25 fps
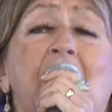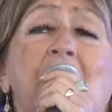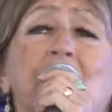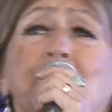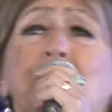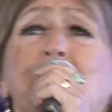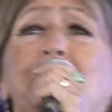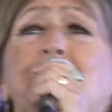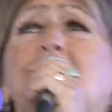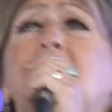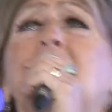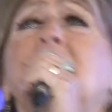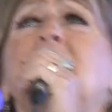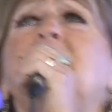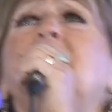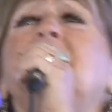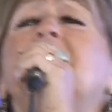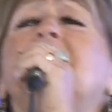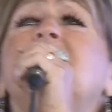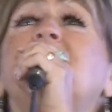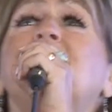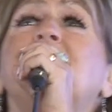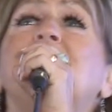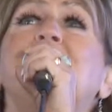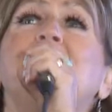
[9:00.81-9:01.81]
the
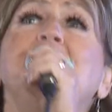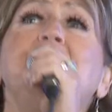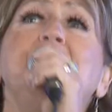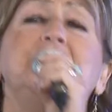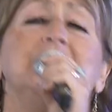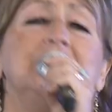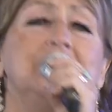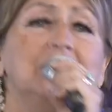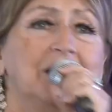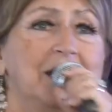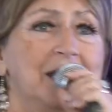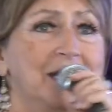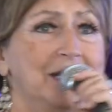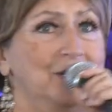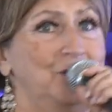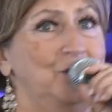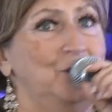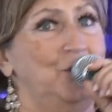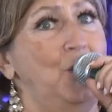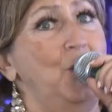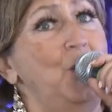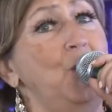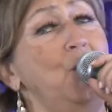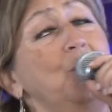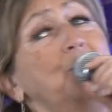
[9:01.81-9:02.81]
beautiful Lake
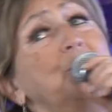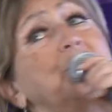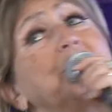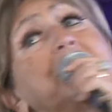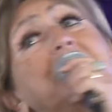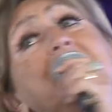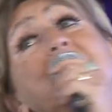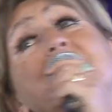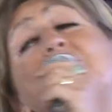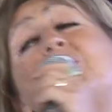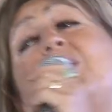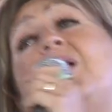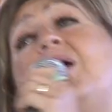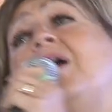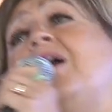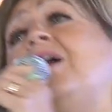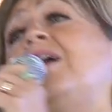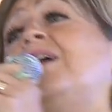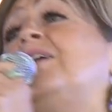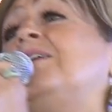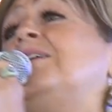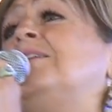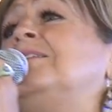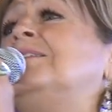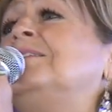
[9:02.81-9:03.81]
Dory
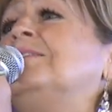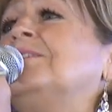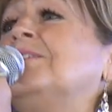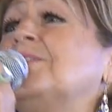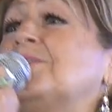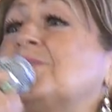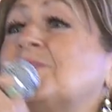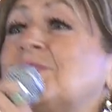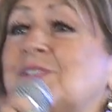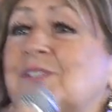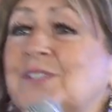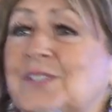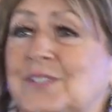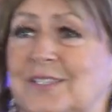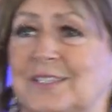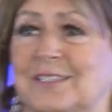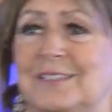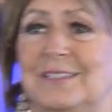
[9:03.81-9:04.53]
waltz.